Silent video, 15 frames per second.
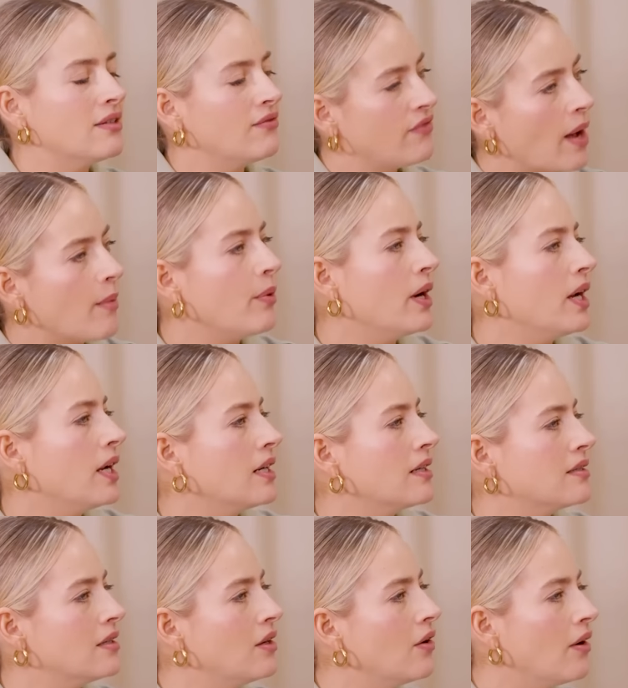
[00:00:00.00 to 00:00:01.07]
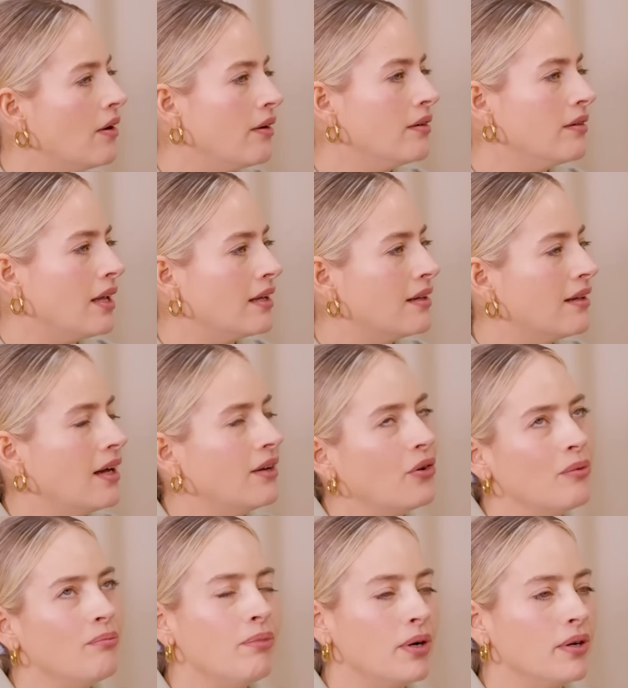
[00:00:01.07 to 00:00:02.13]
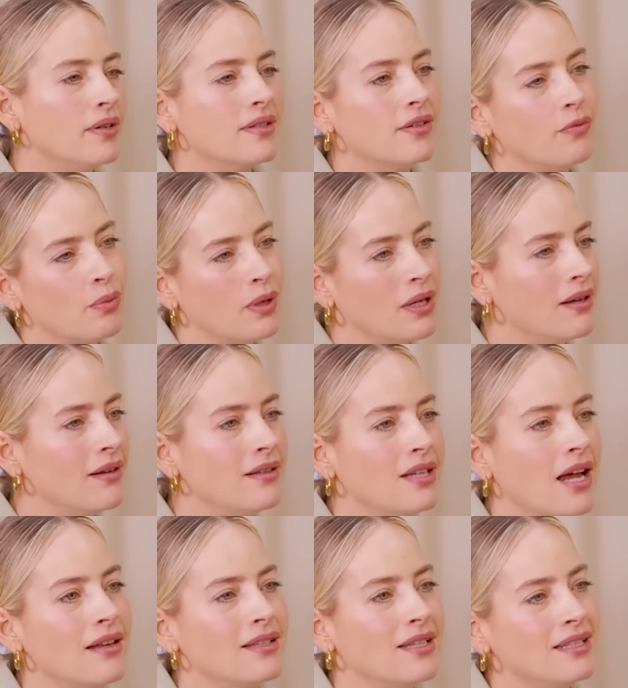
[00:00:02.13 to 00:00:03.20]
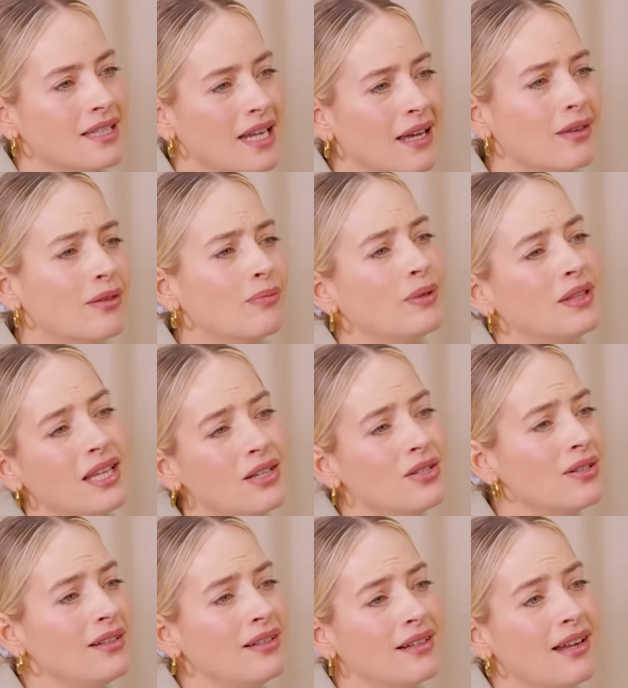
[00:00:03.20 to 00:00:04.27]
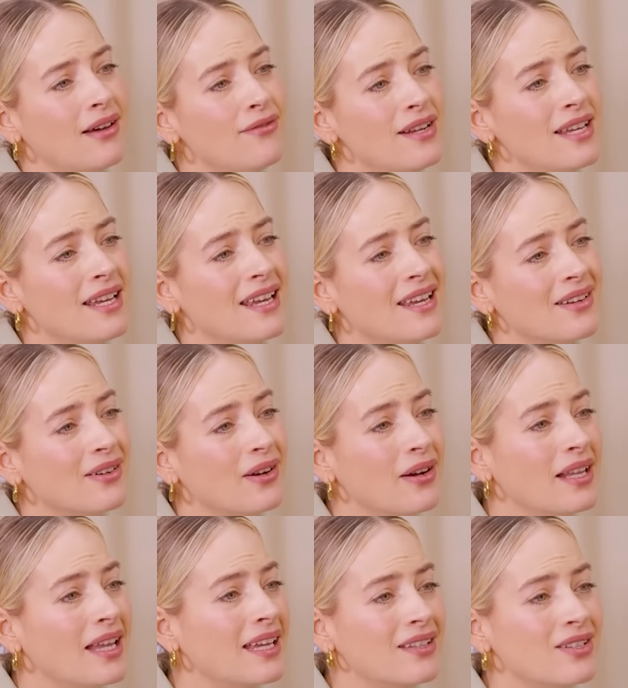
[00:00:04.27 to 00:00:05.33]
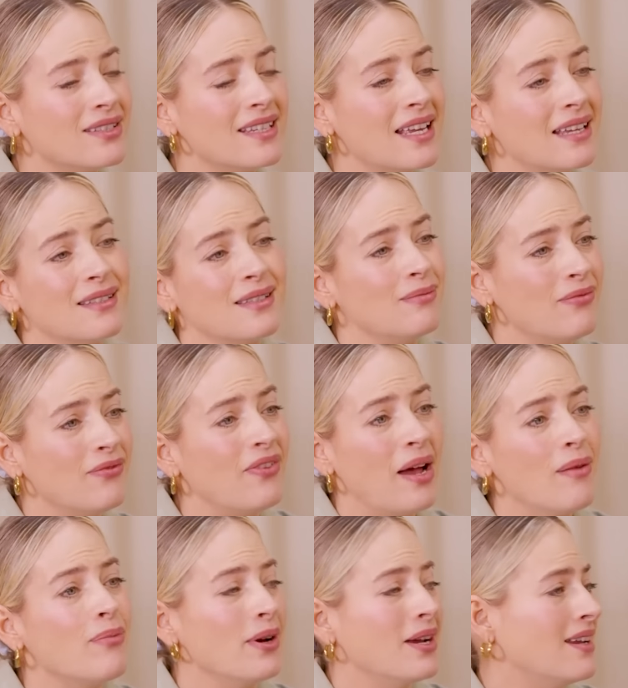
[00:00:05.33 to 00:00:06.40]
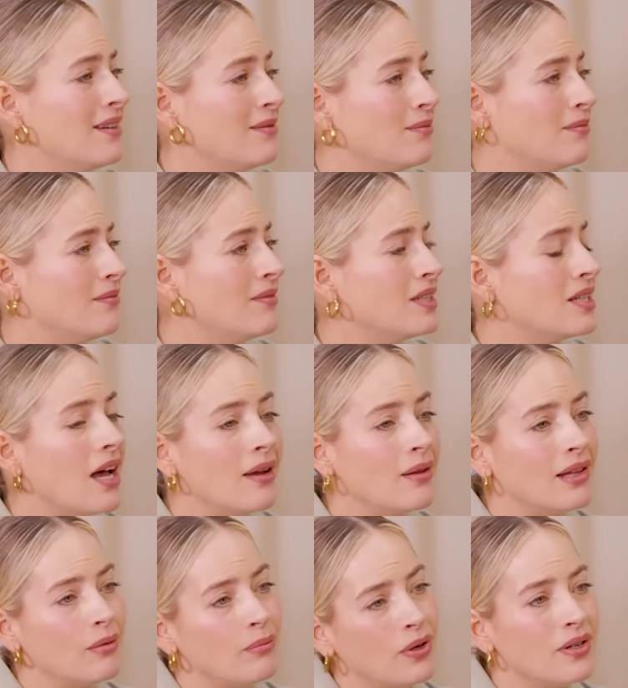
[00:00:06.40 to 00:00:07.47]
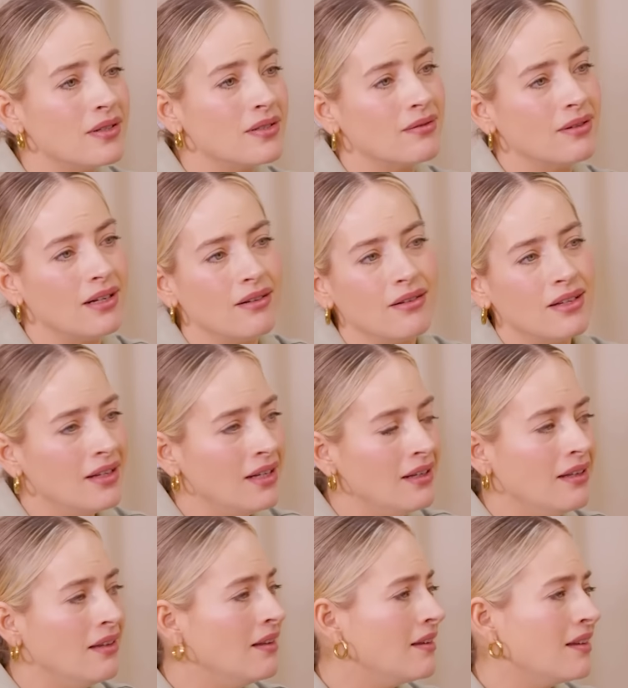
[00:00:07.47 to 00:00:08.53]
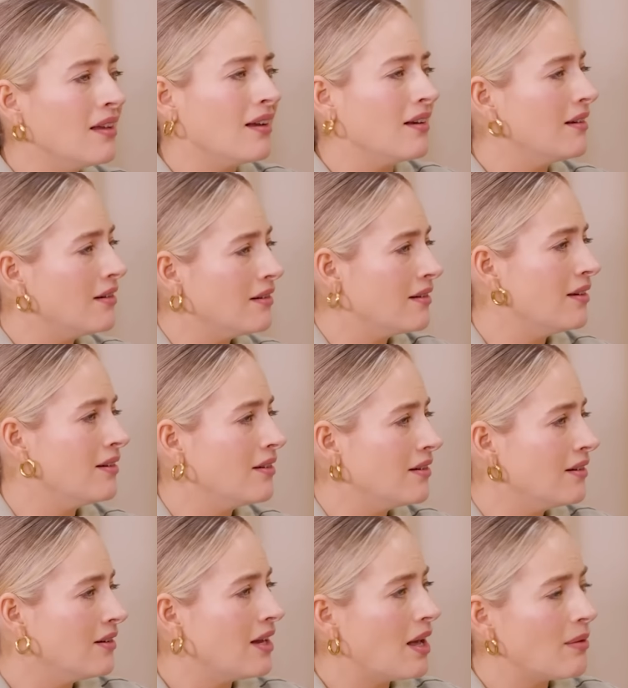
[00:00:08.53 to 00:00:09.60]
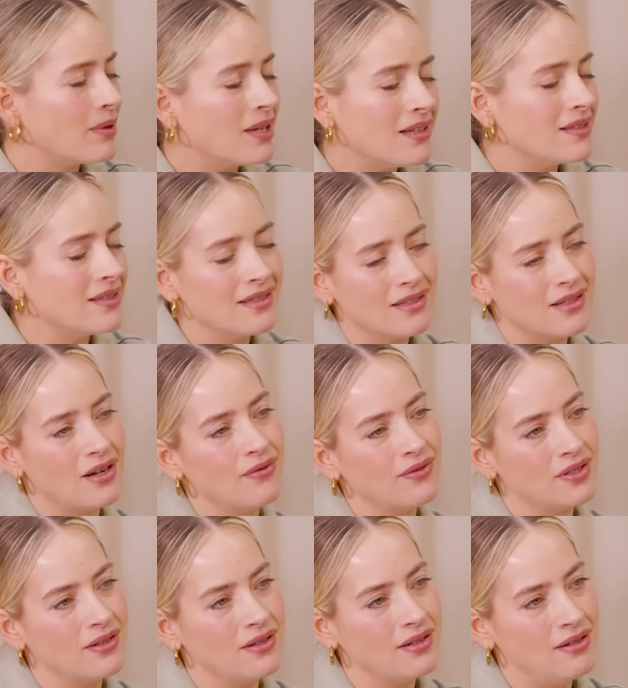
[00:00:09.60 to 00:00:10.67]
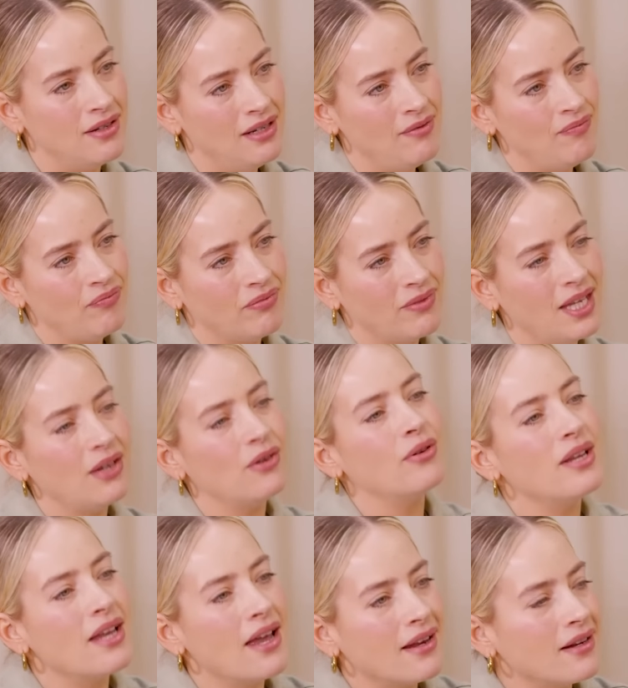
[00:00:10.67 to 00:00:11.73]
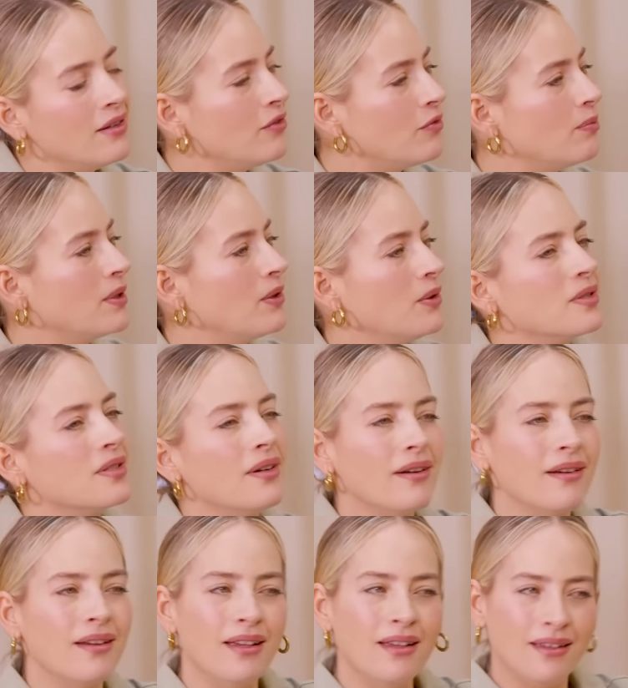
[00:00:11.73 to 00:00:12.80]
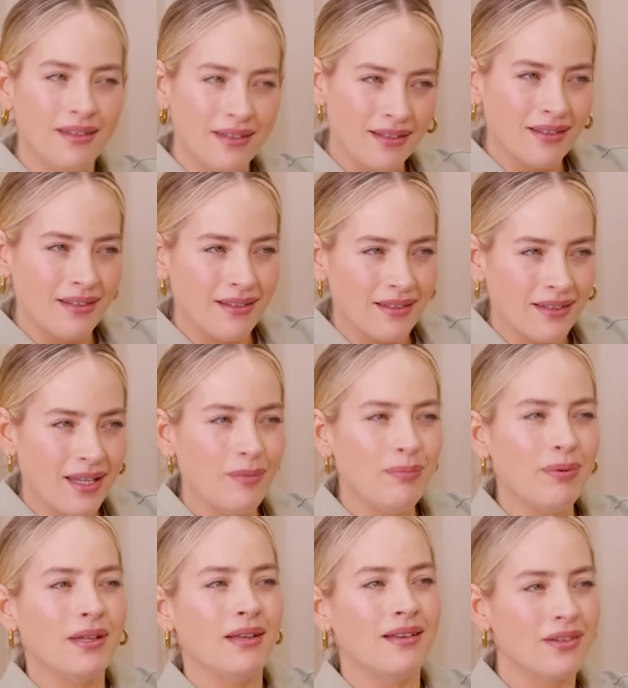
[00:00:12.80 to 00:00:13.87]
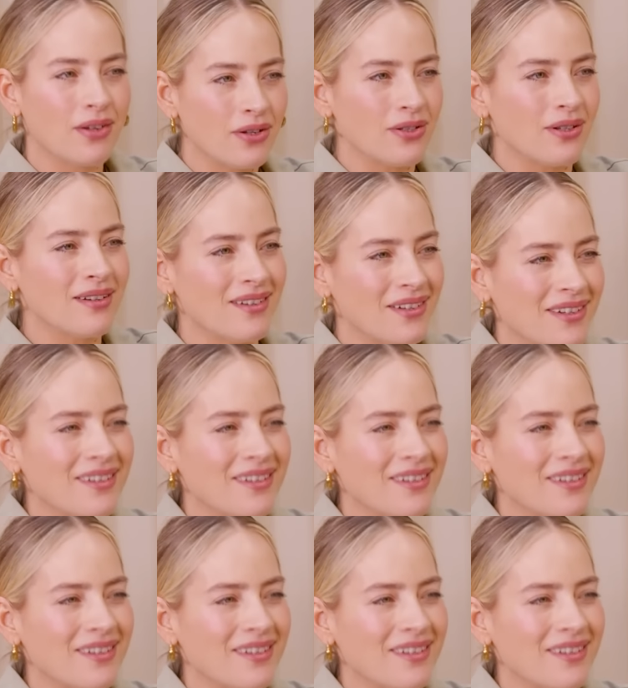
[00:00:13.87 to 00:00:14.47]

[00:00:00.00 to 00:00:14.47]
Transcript: and fabrics, like I know bows have been done to death, but they do look lovely, like just get some fabric and tie little bows around, I don't know, your napkins and stuff. So get creative, but also keep it, don't go.